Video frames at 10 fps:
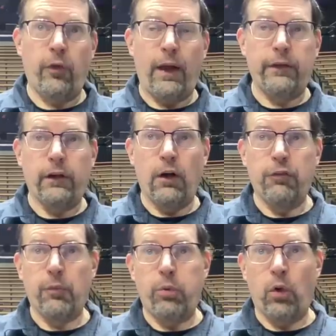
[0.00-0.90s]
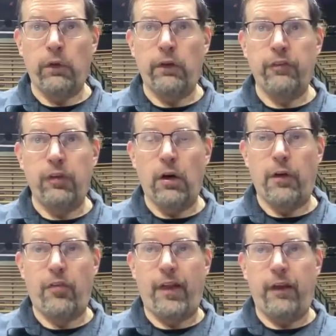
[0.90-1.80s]
you had to go from Portland to
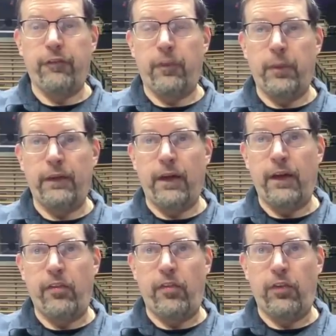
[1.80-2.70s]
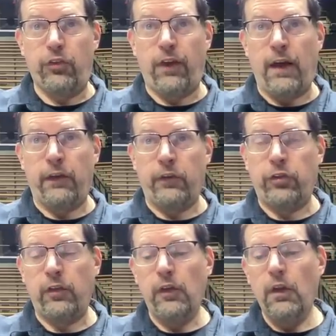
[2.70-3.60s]
Florida State for the Big Ten ACC Challenge.